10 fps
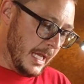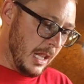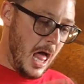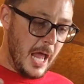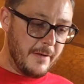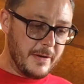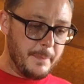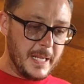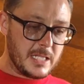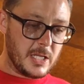A lot of it
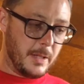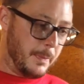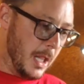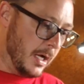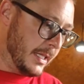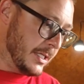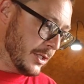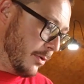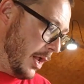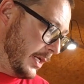depends on the plug that
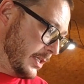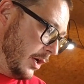you're running